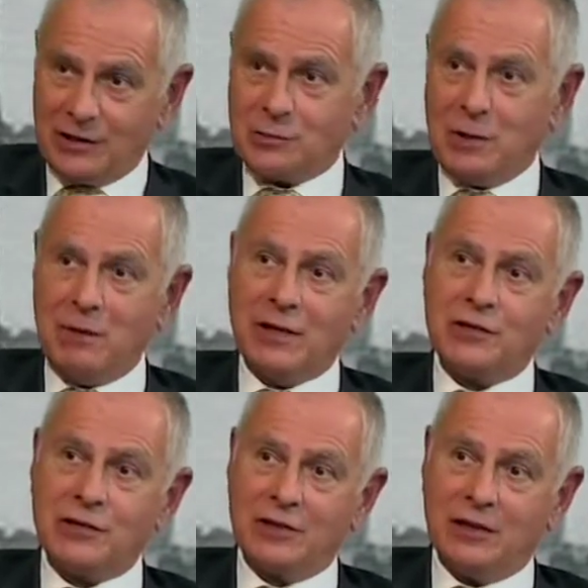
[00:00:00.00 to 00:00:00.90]
As we
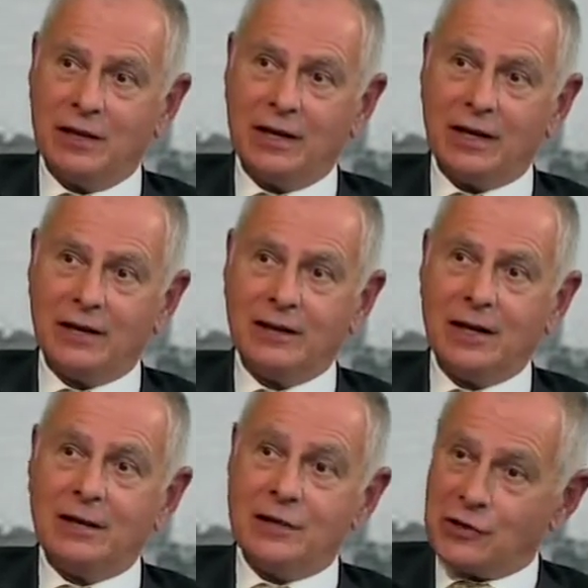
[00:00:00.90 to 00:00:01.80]
mentioned earlier,
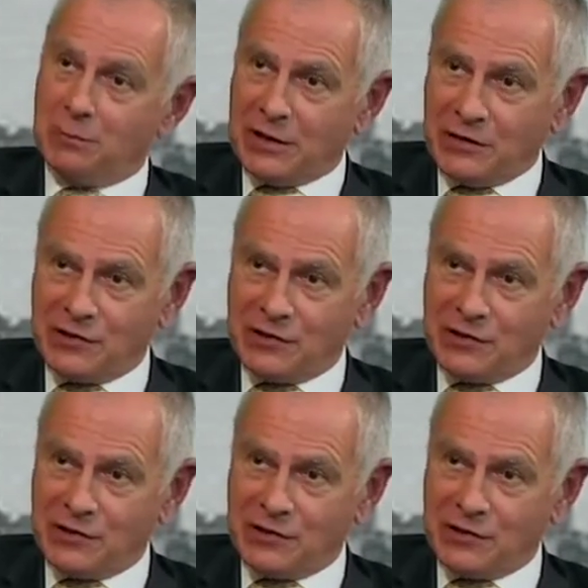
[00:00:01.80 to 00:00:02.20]
this can be